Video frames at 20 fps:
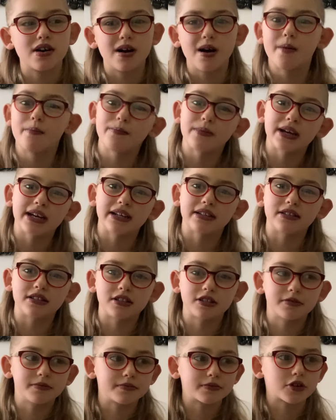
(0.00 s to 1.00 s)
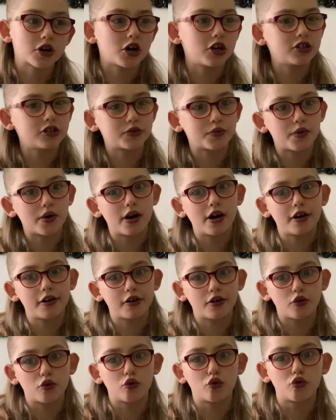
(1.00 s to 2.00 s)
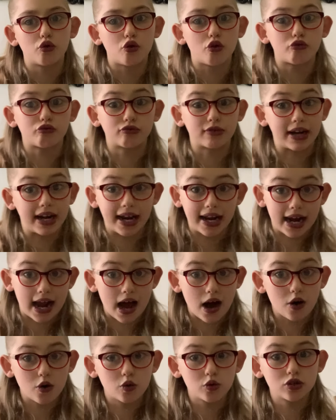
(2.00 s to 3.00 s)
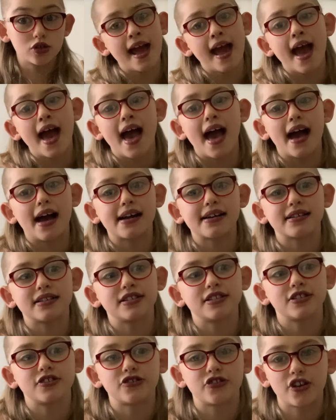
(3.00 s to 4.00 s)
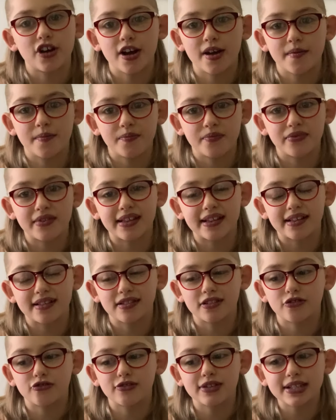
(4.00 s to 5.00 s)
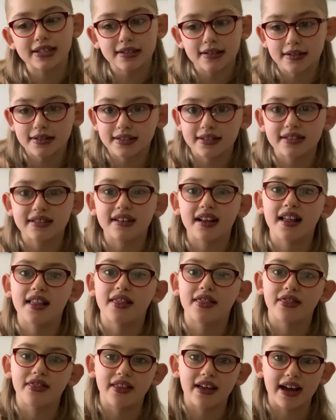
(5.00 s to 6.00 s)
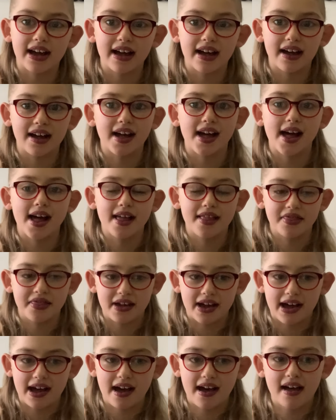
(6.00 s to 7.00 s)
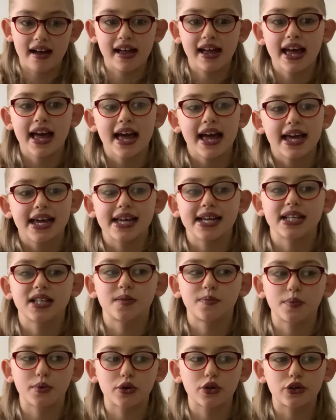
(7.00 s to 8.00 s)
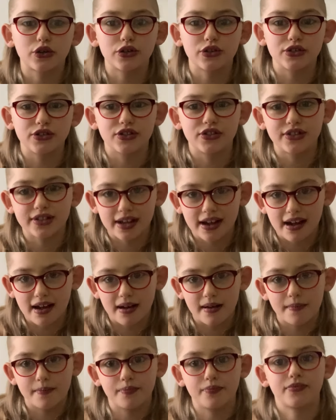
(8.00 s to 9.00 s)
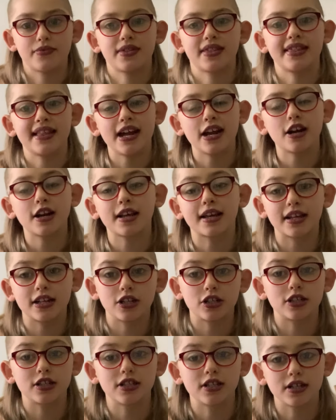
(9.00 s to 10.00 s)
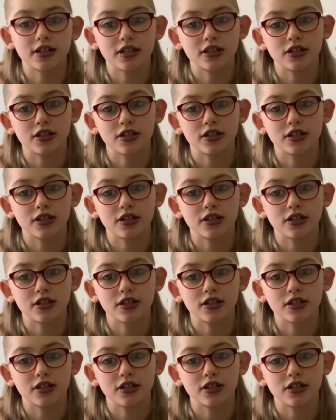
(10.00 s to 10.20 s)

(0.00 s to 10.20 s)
medium kind of one, or really loud. And the reasons they're there is because then I can